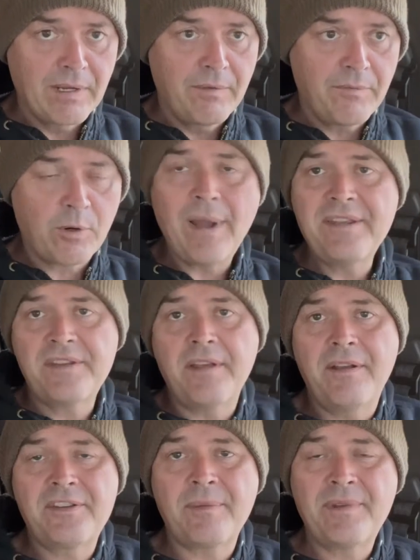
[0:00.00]
for quite
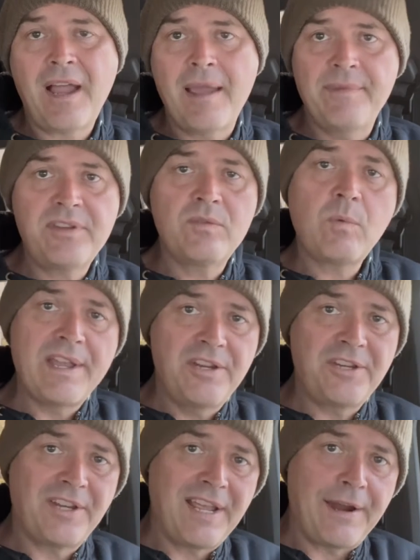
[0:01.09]
some time. This is why you
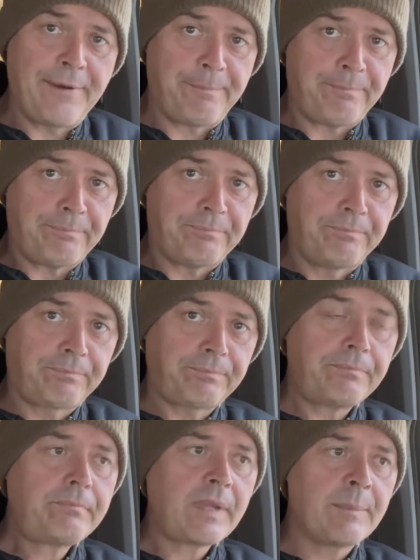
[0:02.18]
should care.
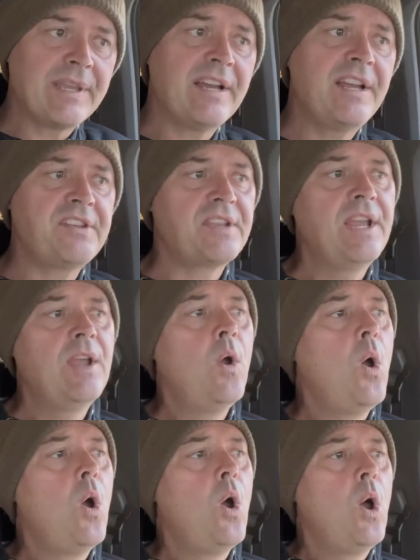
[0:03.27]
Because
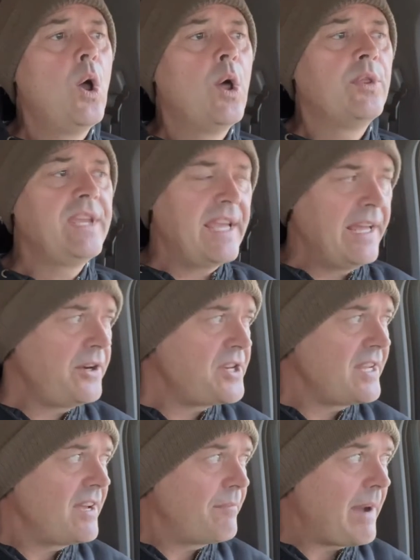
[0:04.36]
the
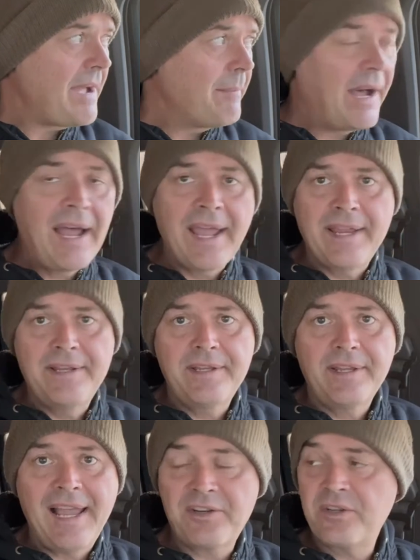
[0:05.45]
energy of my
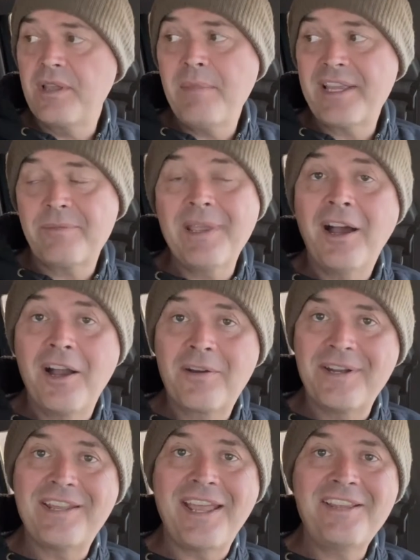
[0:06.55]
mind actually makes me
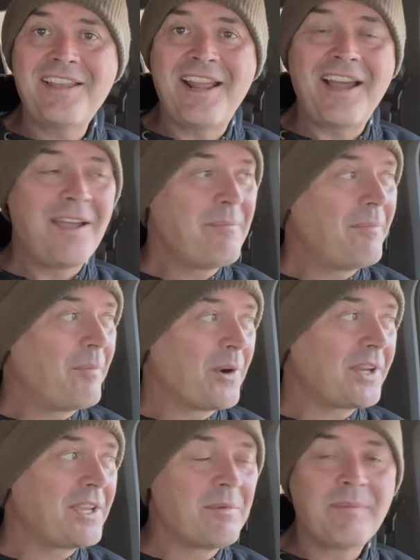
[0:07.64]
hungry. Days that I'm
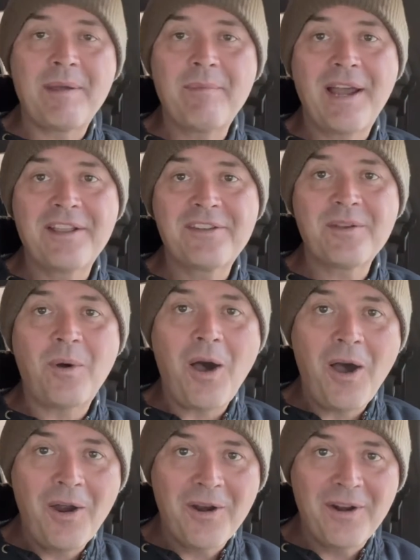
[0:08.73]
working with my mind so
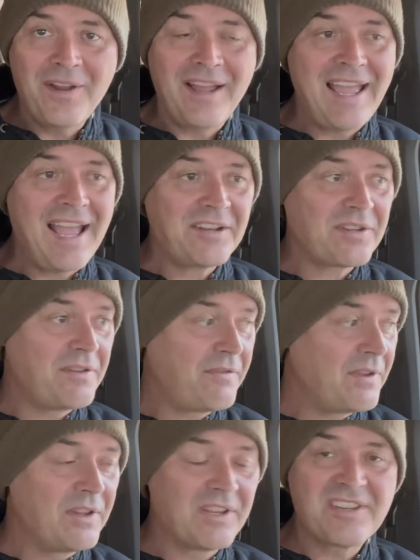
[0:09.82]
hard, I actually
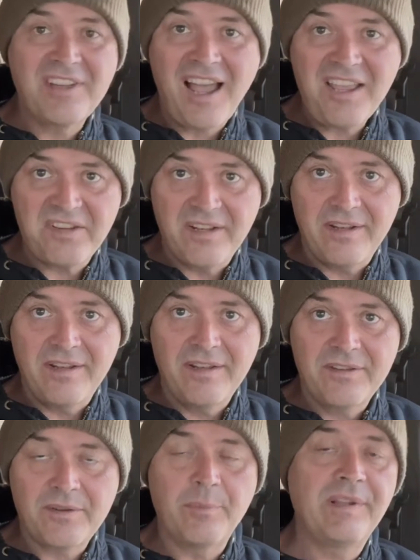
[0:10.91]
feel exhausted.
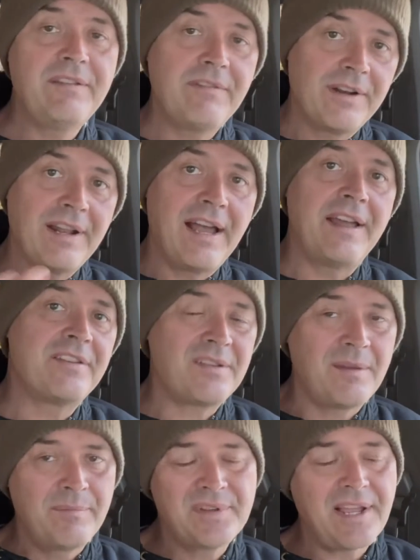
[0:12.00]
So believe it or not,
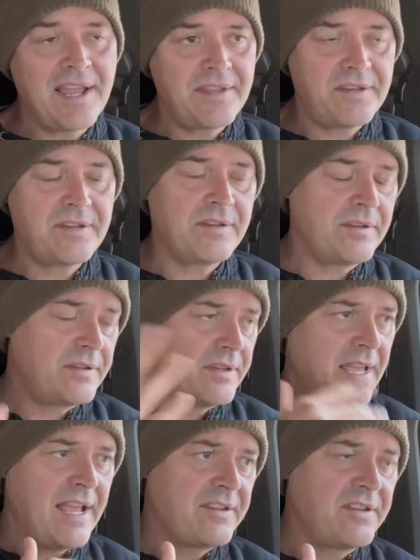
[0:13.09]
some science
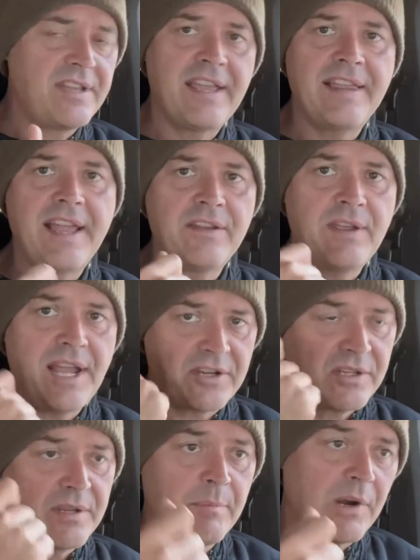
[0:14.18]
has to say that you
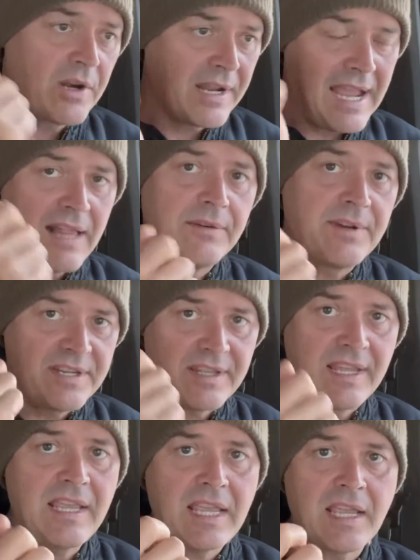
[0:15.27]
actually burn calories
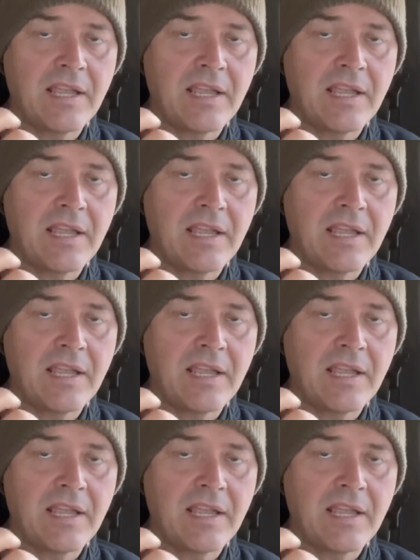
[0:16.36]
thinking